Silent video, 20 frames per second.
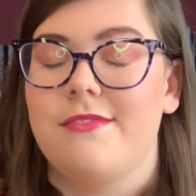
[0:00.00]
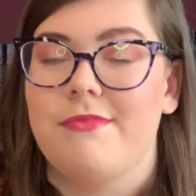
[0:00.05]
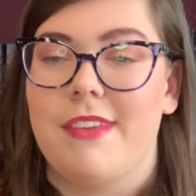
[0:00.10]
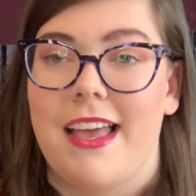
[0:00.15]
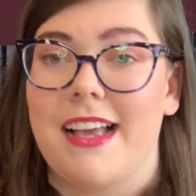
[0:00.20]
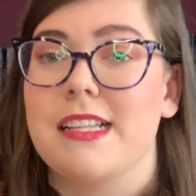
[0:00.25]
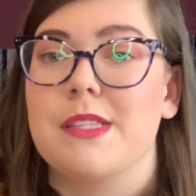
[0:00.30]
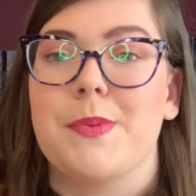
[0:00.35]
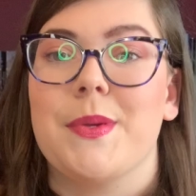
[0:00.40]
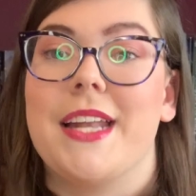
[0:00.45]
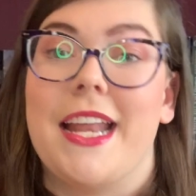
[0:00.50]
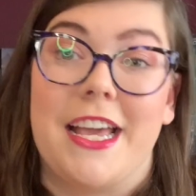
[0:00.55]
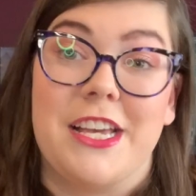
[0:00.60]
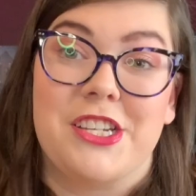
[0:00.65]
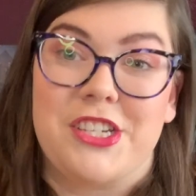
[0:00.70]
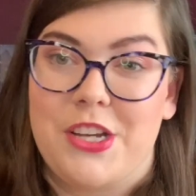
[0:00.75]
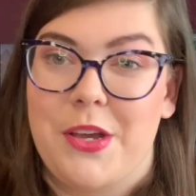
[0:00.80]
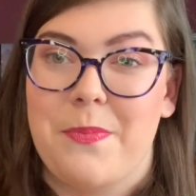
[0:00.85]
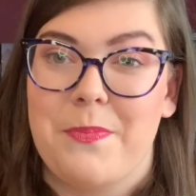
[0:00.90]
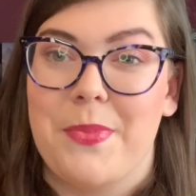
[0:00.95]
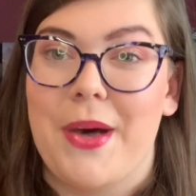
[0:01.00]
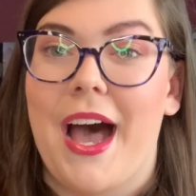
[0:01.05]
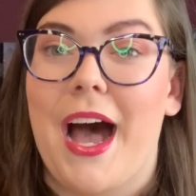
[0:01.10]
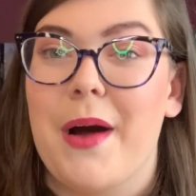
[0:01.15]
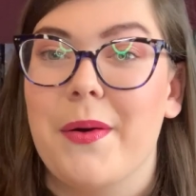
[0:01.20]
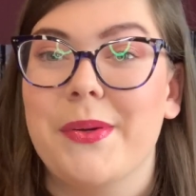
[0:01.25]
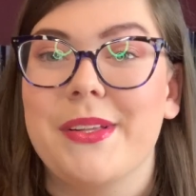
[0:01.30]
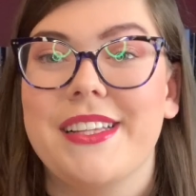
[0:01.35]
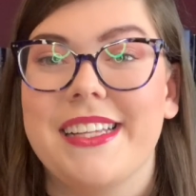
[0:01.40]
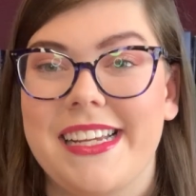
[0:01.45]
explanation, but I
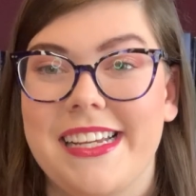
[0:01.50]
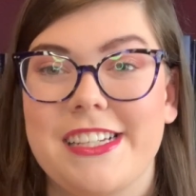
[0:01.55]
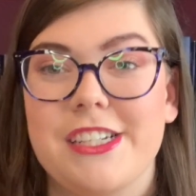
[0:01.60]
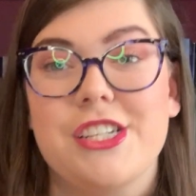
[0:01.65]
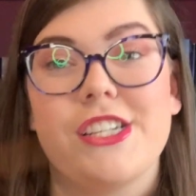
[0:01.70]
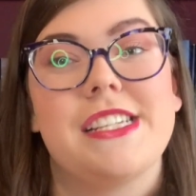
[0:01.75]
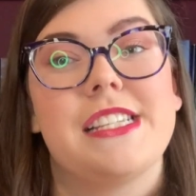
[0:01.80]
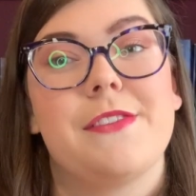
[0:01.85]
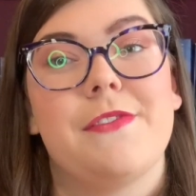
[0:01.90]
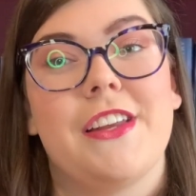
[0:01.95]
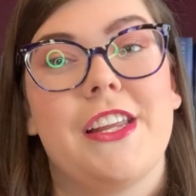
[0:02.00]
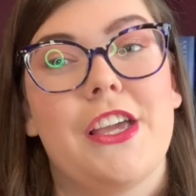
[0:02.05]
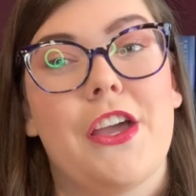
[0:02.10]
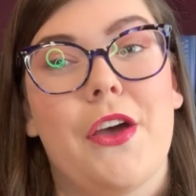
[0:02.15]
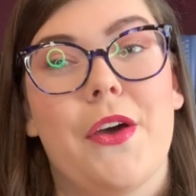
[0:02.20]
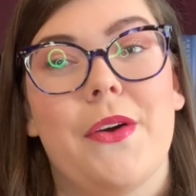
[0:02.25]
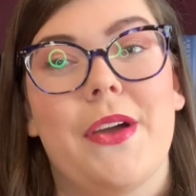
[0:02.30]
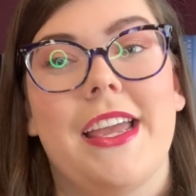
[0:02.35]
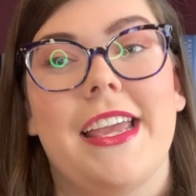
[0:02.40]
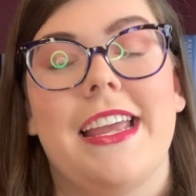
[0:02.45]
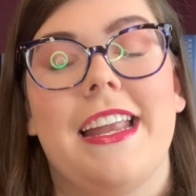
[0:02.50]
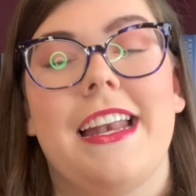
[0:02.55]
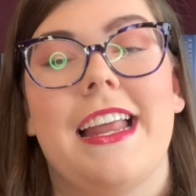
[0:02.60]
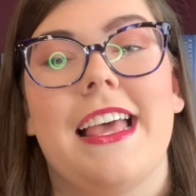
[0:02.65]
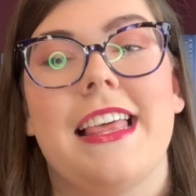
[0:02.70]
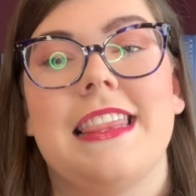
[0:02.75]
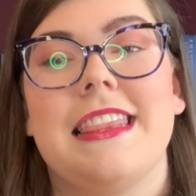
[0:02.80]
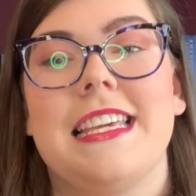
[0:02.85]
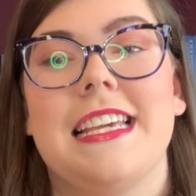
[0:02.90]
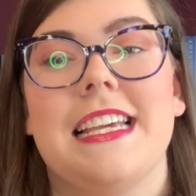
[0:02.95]
will link G's video in
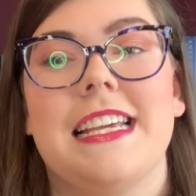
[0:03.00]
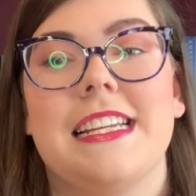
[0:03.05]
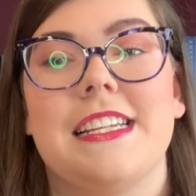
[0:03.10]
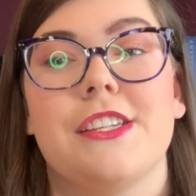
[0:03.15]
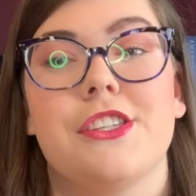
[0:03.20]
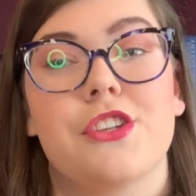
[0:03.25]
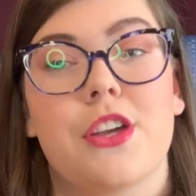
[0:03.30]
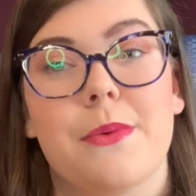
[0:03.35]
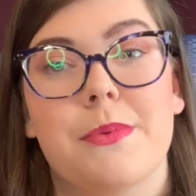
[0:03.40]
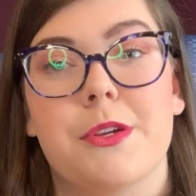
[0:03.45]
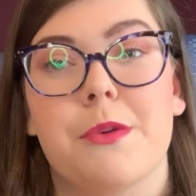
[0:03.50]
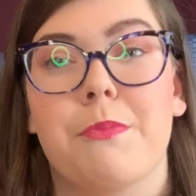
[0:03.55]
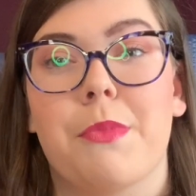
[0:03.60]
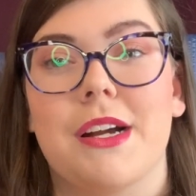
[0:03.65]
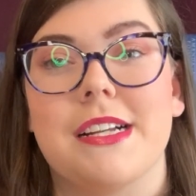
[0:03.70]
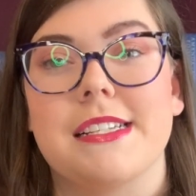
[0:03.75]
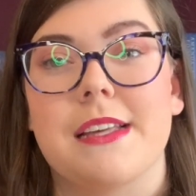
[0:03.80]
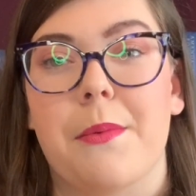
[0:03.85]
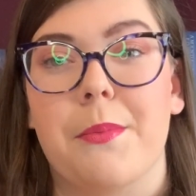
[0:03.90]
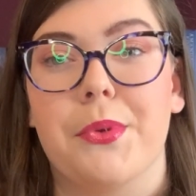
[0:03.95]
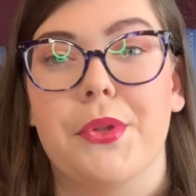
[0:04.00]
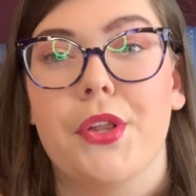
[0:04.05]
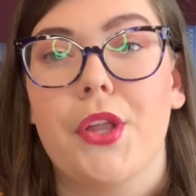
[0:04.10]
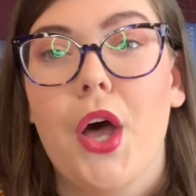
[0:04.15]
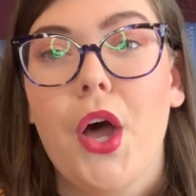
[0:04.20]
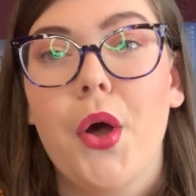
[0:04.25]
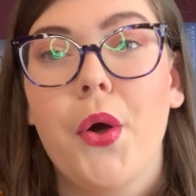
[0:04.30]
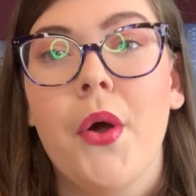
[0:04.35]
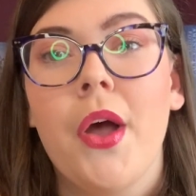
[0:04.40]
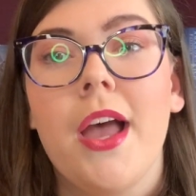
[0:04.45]
the description bar down
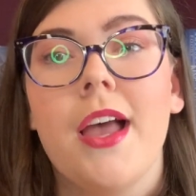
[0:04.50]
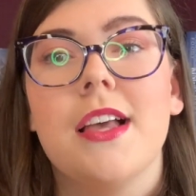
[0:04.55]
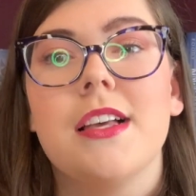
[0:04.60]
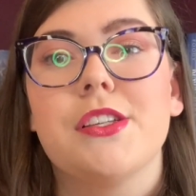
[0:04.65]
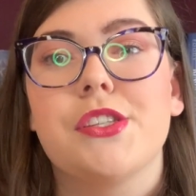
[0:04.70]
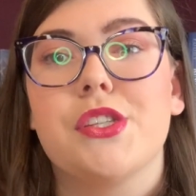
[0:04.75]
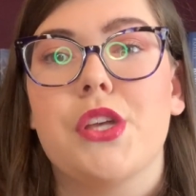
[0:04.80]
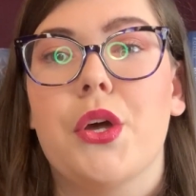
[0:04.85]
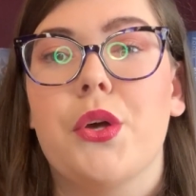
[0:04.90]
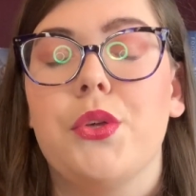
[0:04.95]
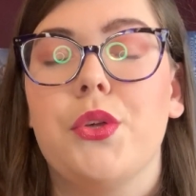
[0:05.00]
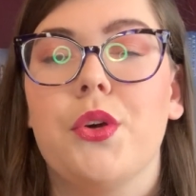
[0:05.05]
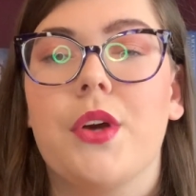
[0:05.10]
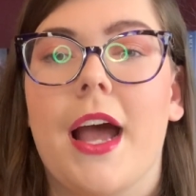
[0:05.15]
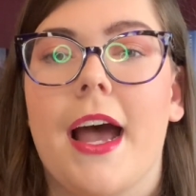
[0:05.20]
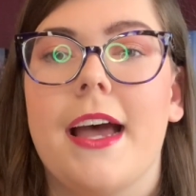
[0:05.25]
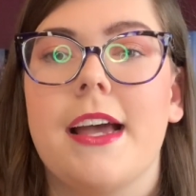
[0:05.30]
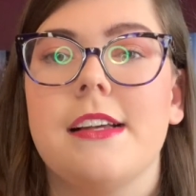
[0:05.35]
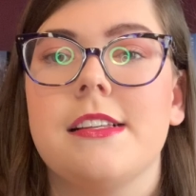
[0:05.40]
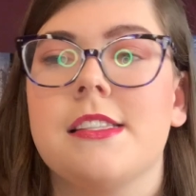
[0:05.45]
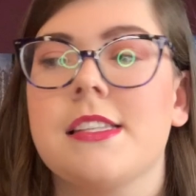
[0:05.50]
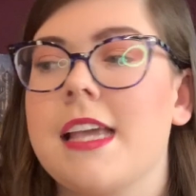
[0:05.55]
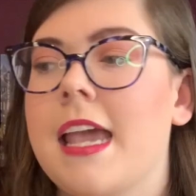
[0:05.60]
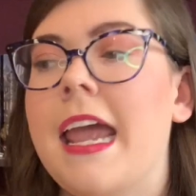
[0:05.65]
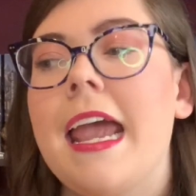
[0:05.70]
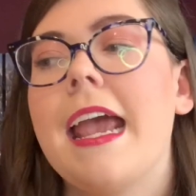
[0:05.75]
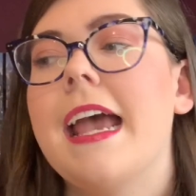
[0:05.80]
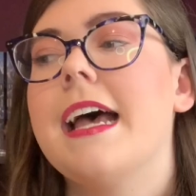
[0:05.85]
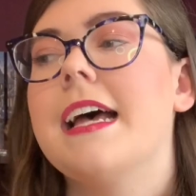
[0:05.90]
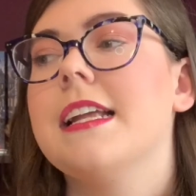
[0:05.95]
below so you guys
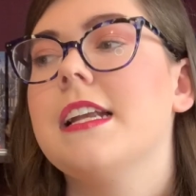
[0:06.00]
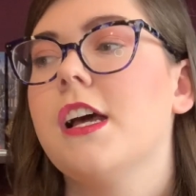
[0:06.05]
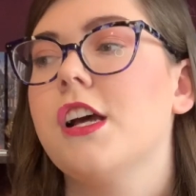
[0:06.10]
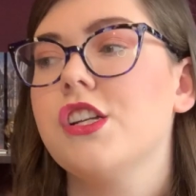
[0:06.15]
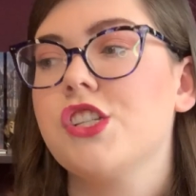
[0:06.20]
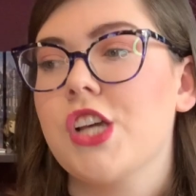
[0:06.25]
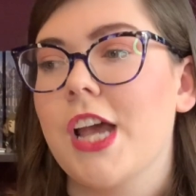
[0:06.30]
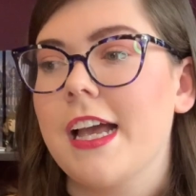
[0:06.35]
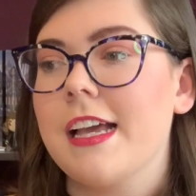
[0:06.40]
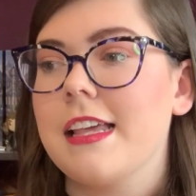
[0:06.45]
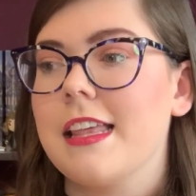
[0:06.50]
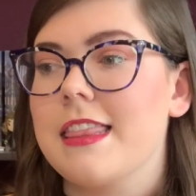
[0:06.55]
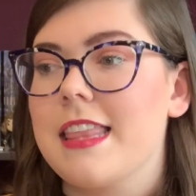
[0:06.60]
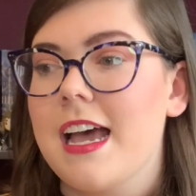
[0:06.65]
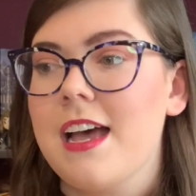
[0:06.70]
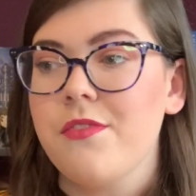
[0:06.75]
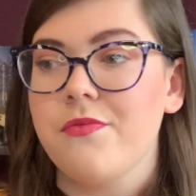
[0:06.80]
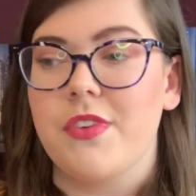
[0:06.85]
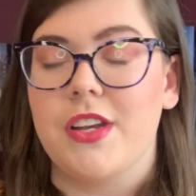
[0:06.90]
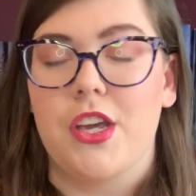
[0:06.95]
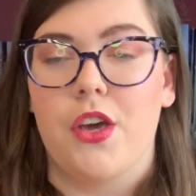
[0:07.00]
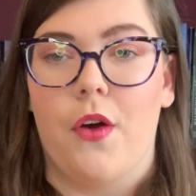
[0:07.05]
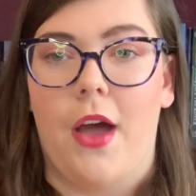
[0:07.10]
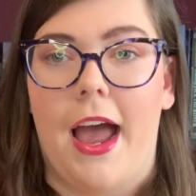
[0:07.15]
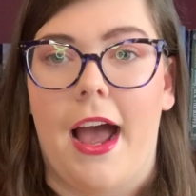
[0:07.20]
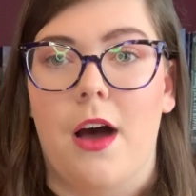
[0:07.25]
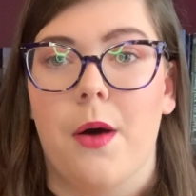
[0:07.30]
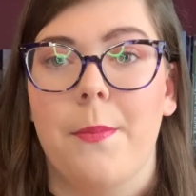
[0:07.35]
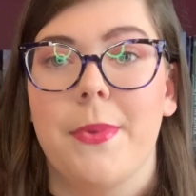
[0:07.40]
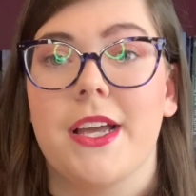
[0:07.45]
can check that video
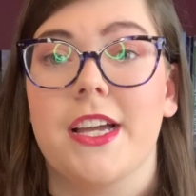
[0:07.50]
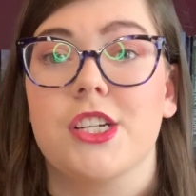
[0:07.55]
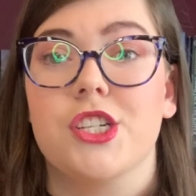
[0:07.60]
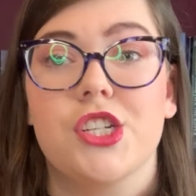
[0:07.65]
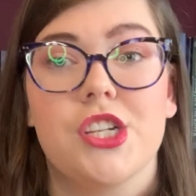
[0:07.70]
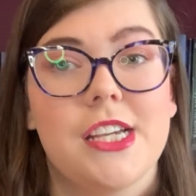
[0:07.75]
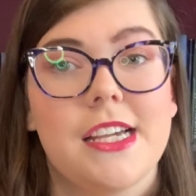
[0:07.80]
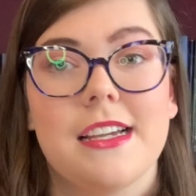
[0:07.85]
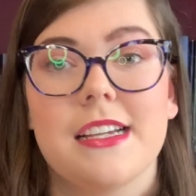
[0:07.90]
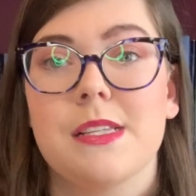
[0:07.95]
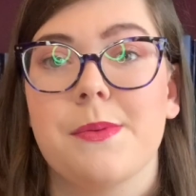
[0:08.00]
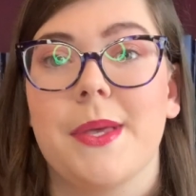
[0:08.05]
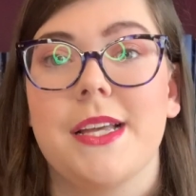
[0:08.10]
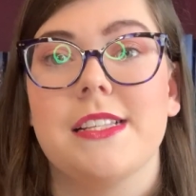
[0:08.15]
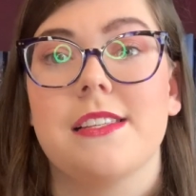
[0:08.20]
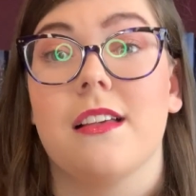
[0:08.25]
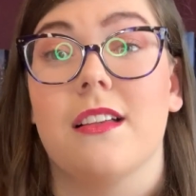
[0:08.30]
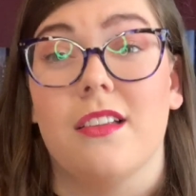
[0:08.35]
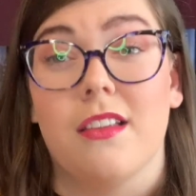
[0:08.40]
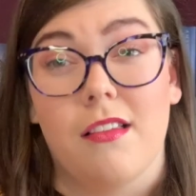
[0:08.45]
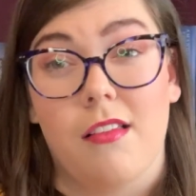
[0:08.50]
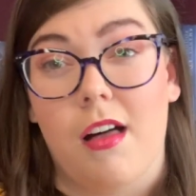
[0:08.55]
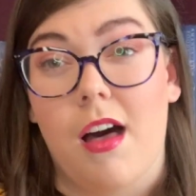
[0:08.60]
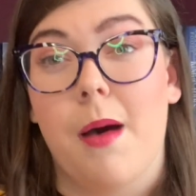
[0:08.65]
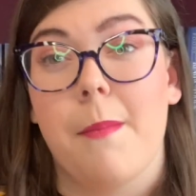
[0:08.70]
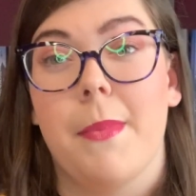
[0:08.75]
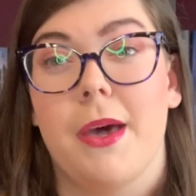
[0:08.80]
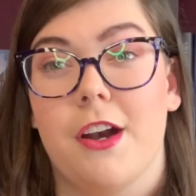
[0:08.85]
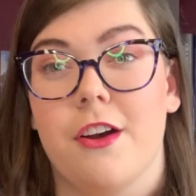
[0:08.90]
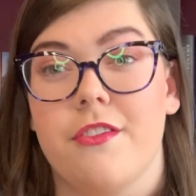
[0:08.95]
out, because she explains it a
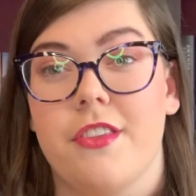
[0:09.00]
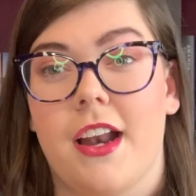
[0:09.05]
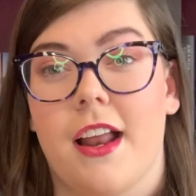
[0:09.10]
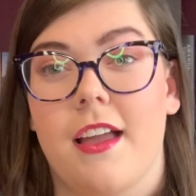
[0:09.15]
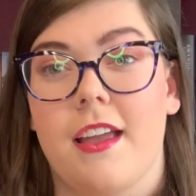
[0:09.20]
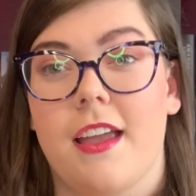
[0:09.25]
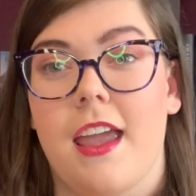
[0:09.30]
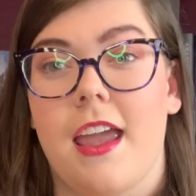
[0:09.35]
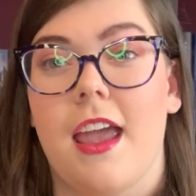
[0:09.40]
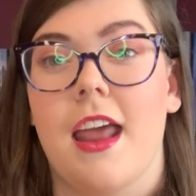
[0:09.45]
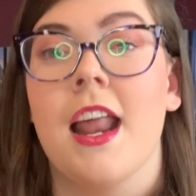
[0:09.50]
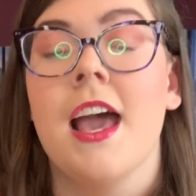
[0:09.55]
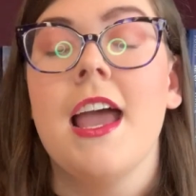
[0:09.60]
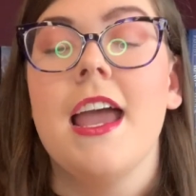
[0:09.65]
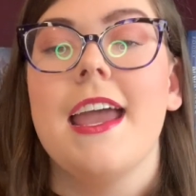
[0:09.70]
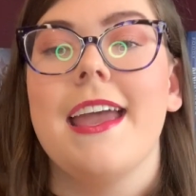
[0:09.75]
lot better than I can,